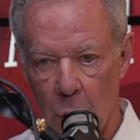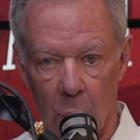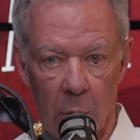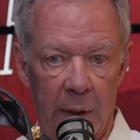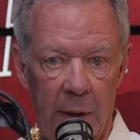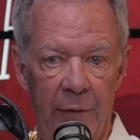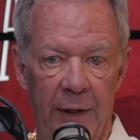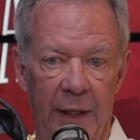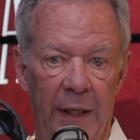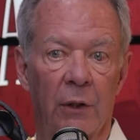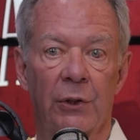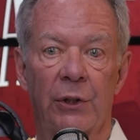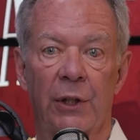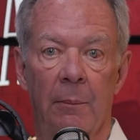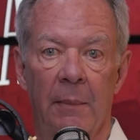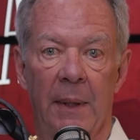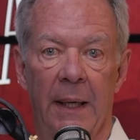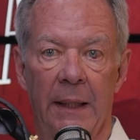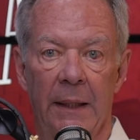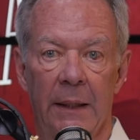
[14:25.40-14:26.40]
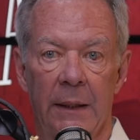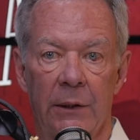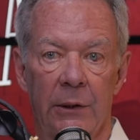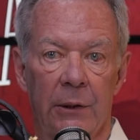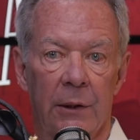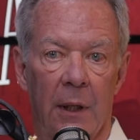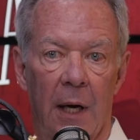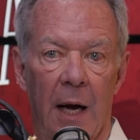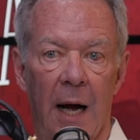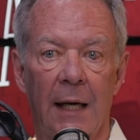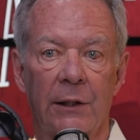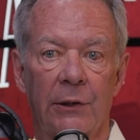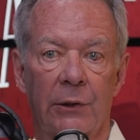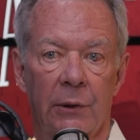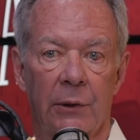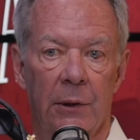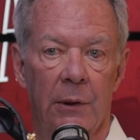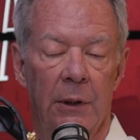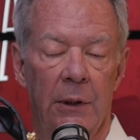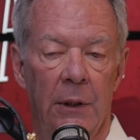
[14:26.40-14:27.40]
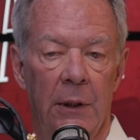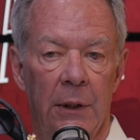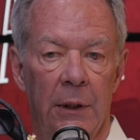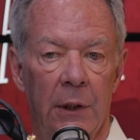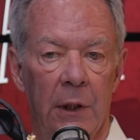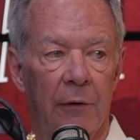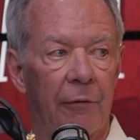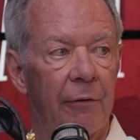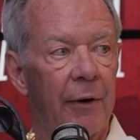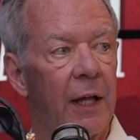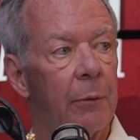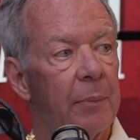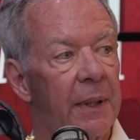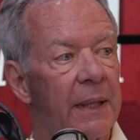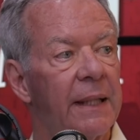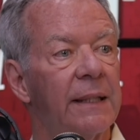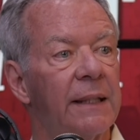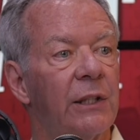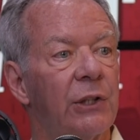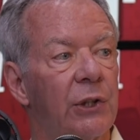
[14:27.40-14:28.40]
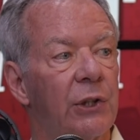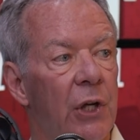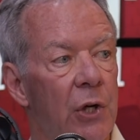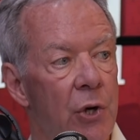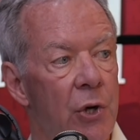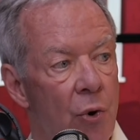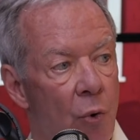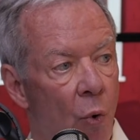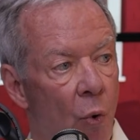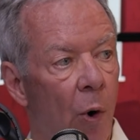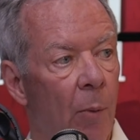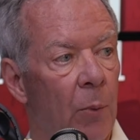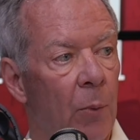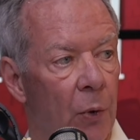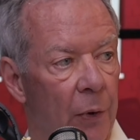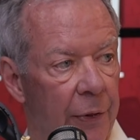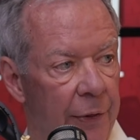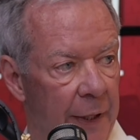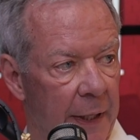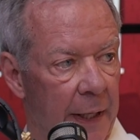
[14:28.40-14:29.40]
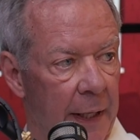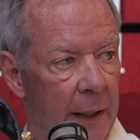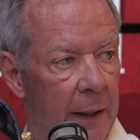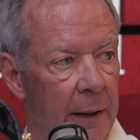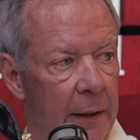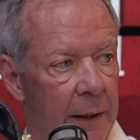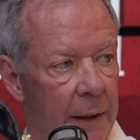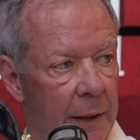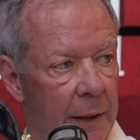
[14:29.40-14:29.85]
or even heals somebody that's hostile to the faith. But this is the normal thing that